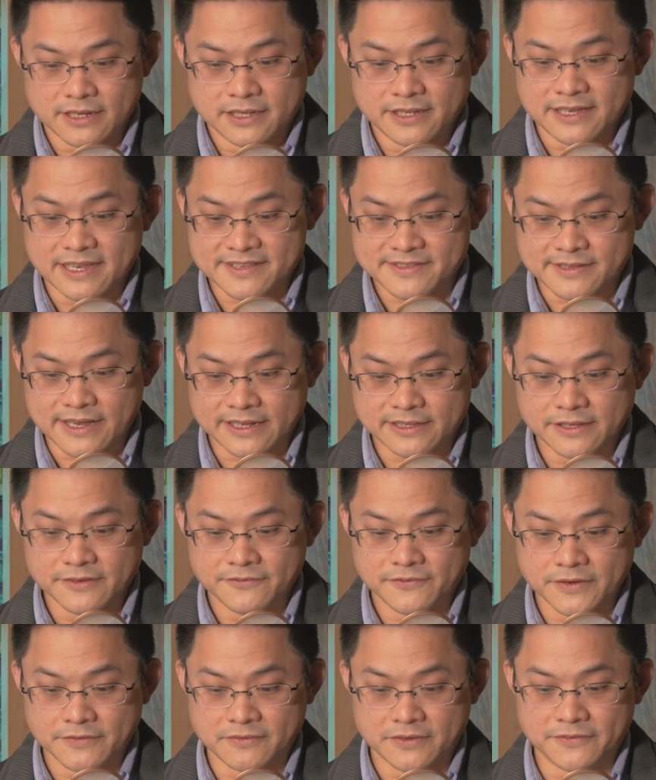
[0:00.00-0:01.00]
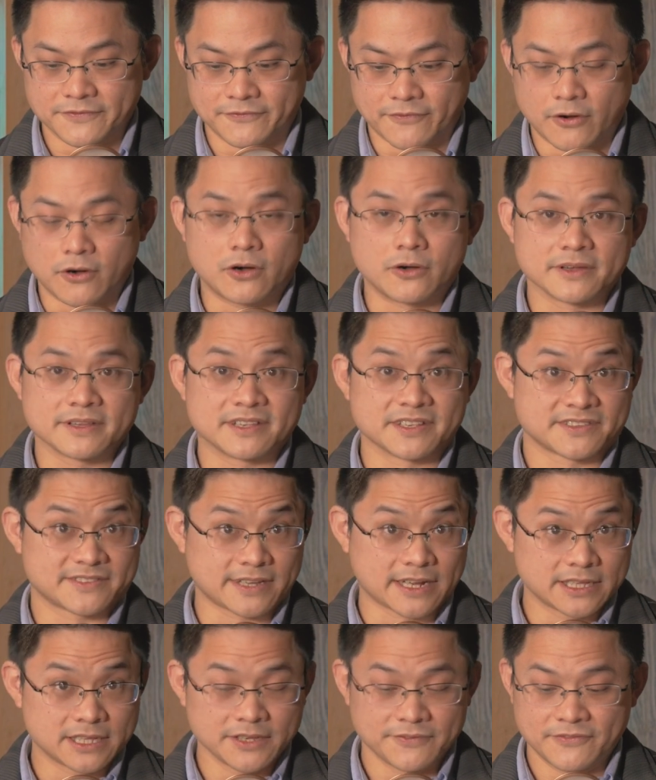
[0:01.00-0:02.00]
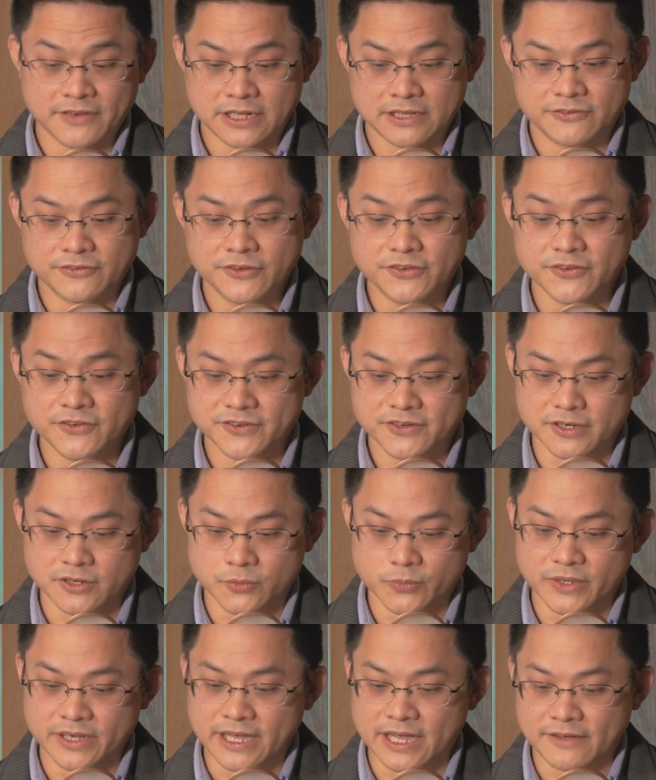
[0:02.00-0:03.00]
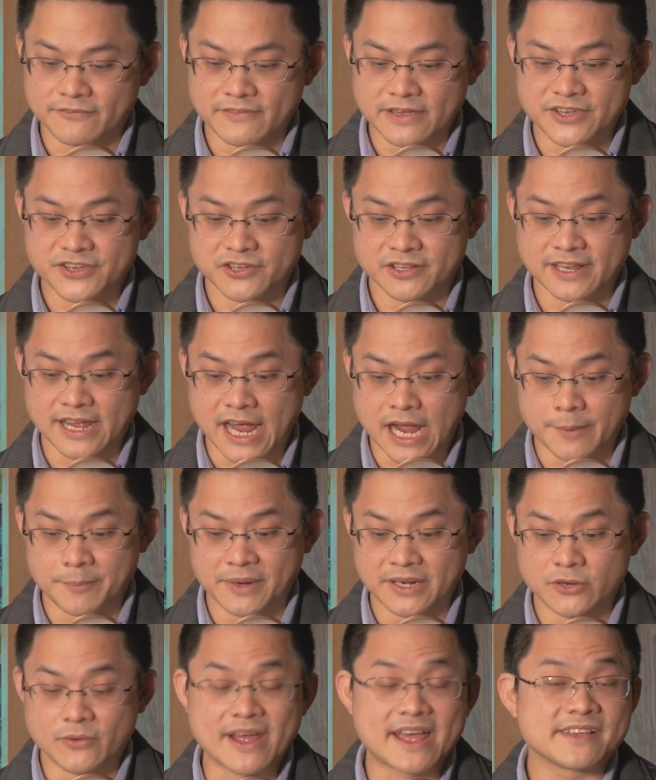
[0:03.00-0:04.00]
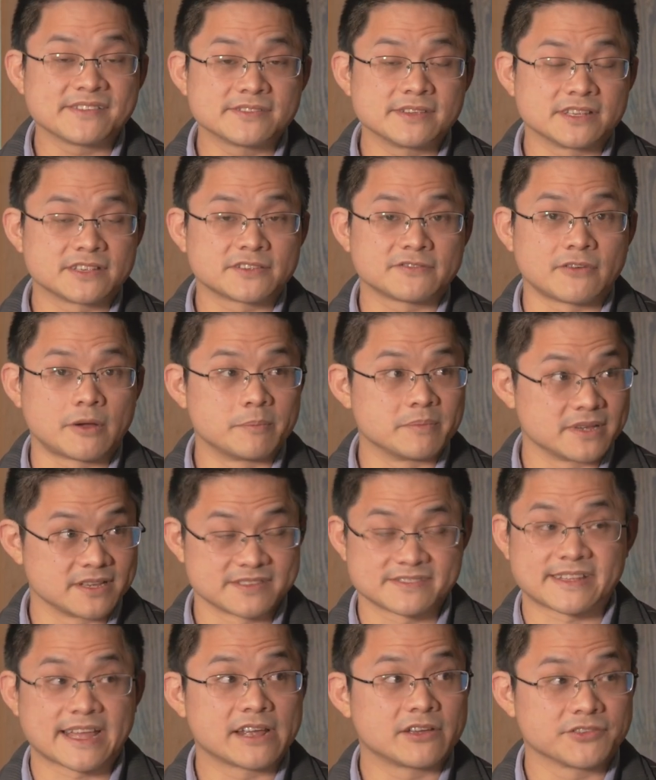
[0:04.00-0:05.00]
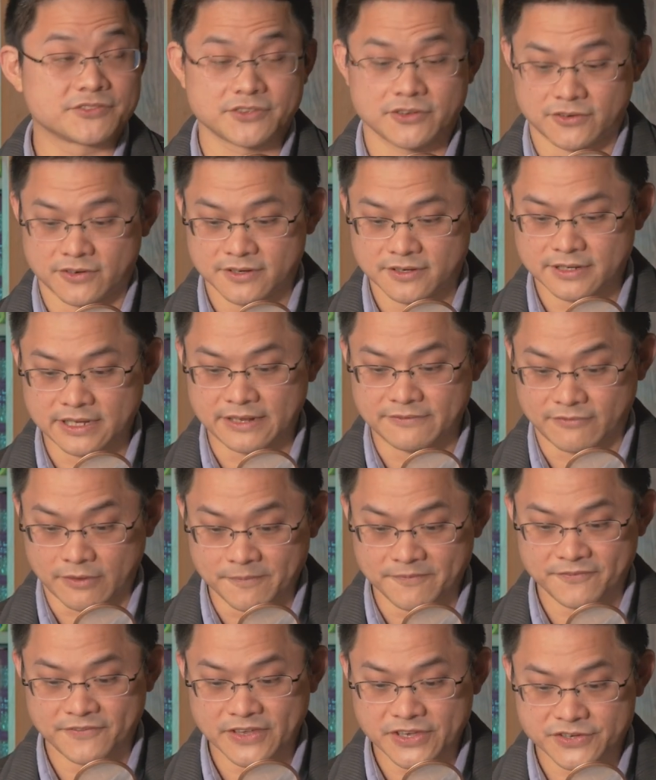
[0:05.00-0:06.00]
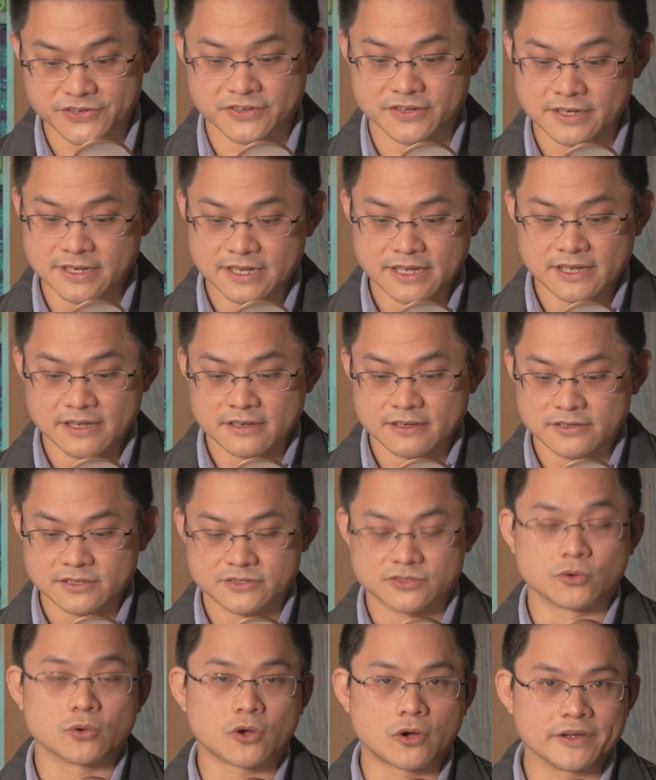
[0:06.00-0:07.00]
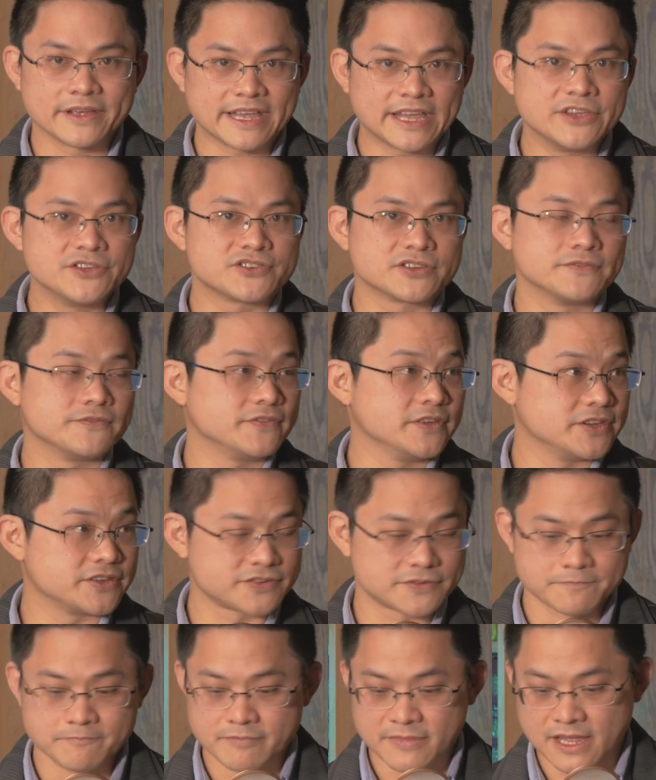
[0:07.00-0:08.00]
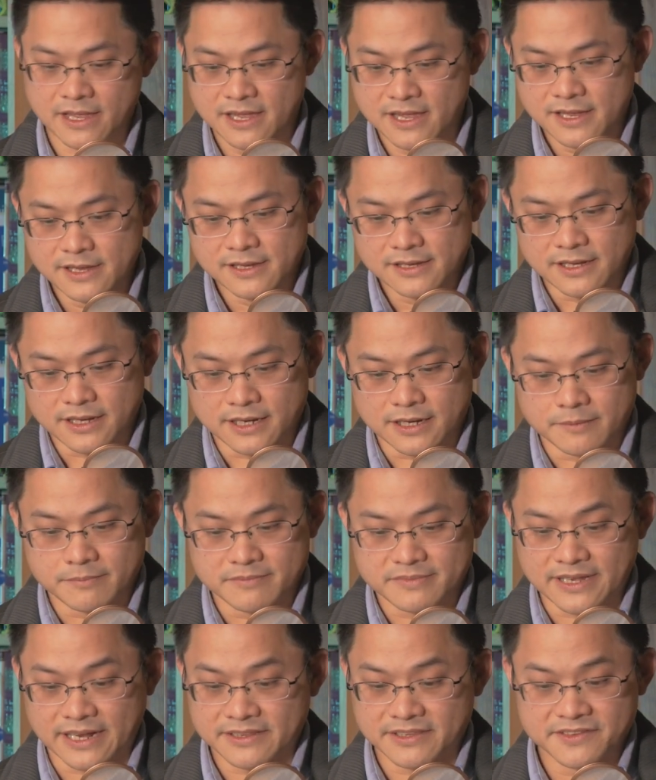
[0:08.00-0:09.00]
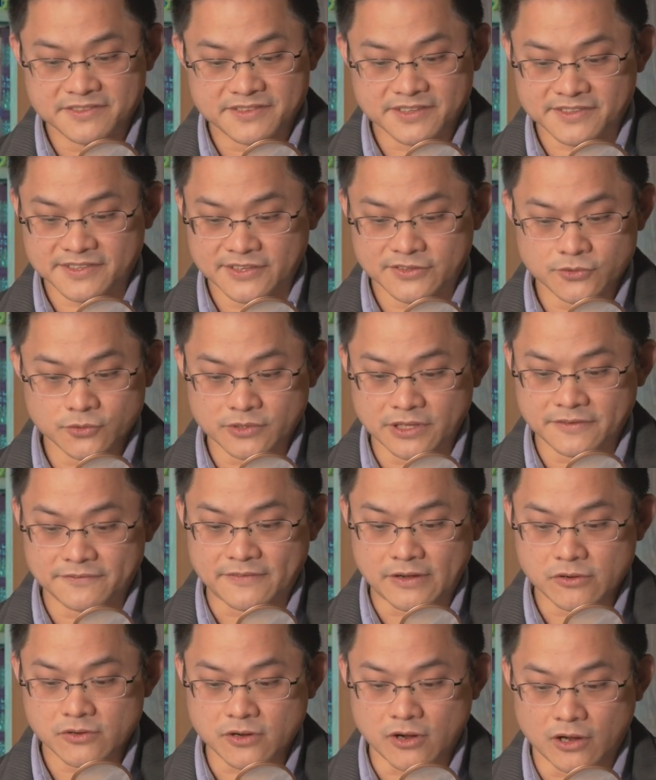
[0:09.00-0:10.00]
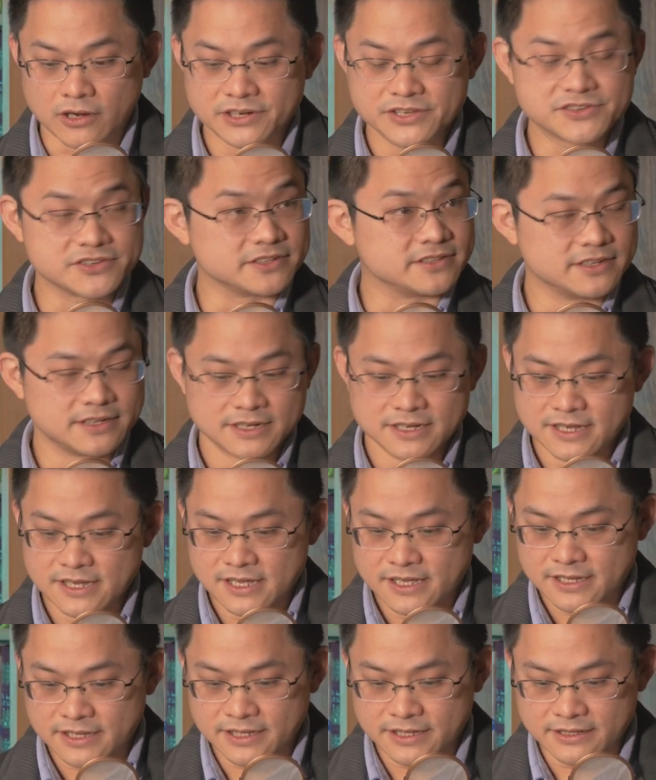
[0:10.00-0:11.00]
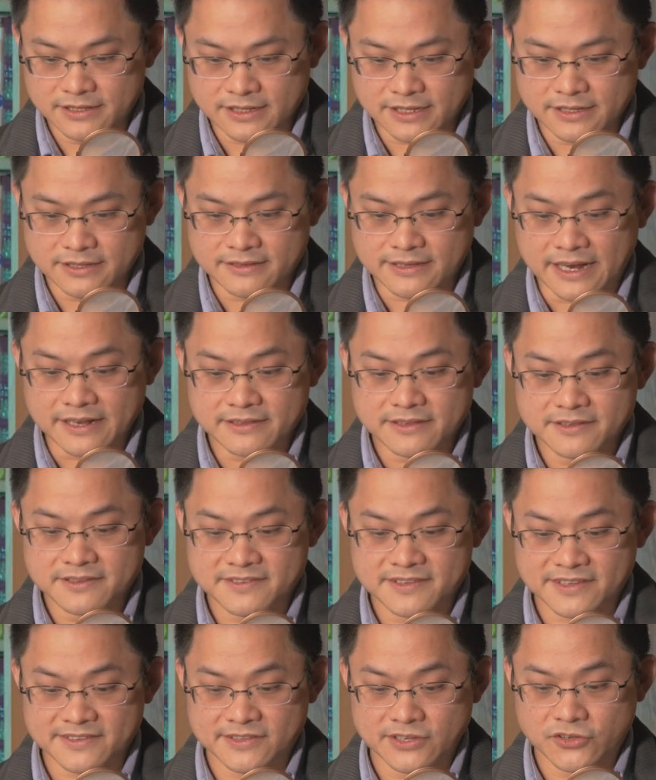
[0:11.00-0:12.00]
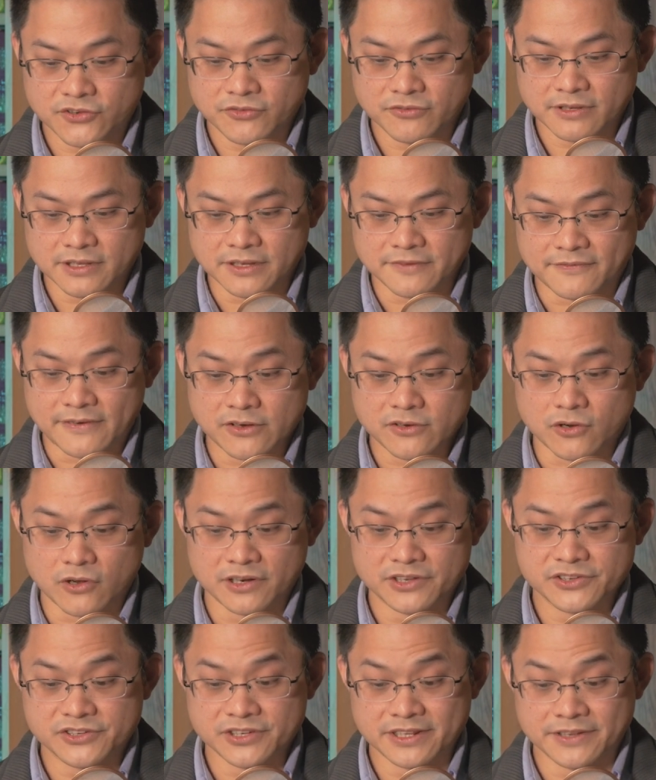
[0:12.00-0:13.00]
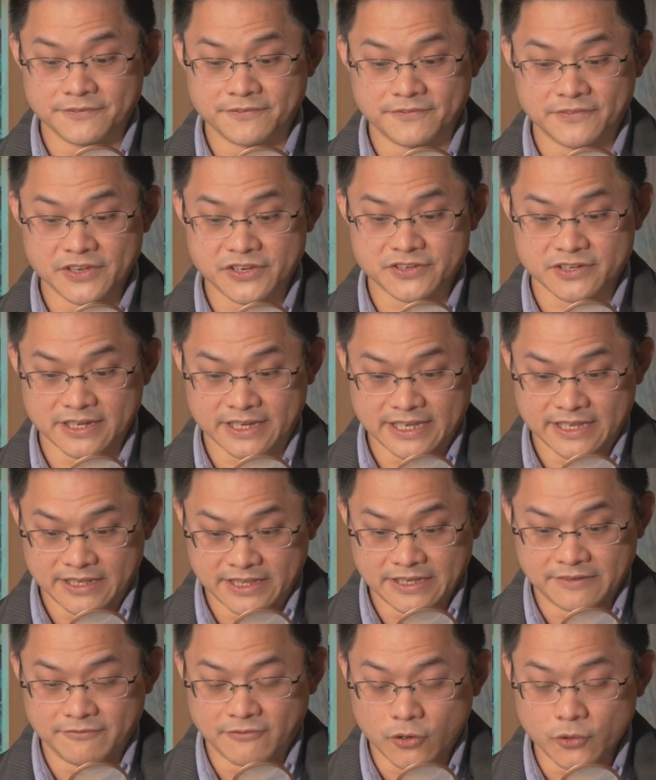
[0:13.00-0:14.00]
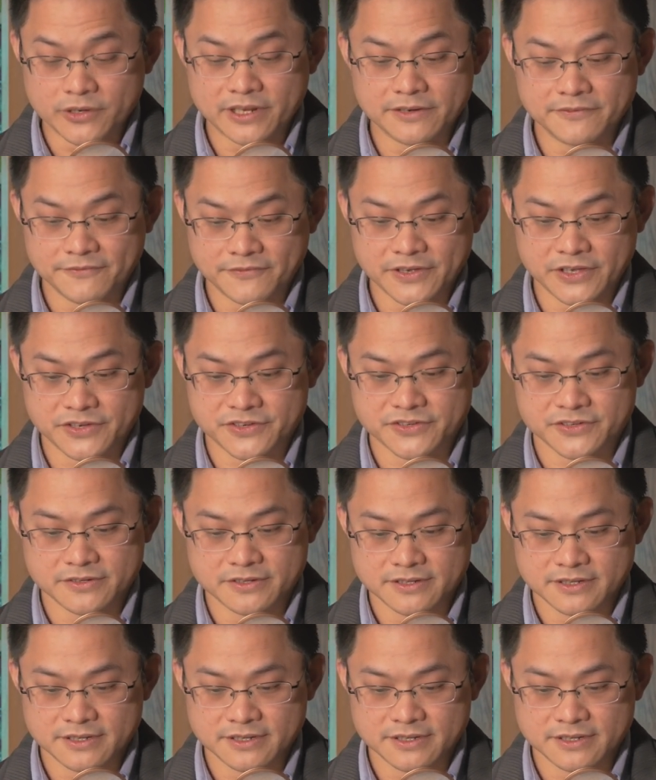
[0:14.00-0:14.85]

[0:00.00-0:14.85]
early as 1954, in the scientific literature, we have actually amino acids from a stegosaur and from fish so-called ancient fish. Um, 1962, they found collagen. Mm. In, in 1963, they found collagen in fish, again, Devonian fish.